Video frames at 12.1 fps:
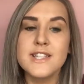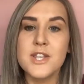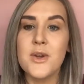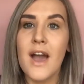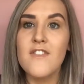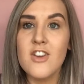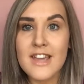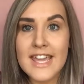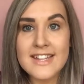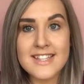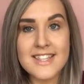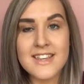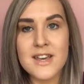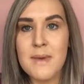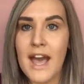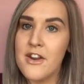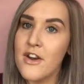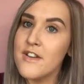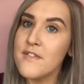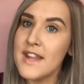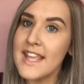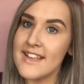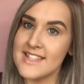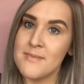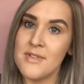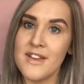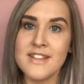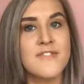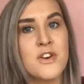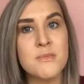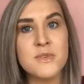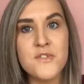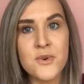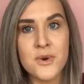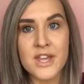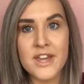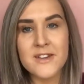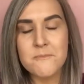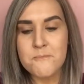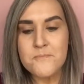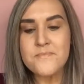to have a look into them and hopefully get some of those filmed for you.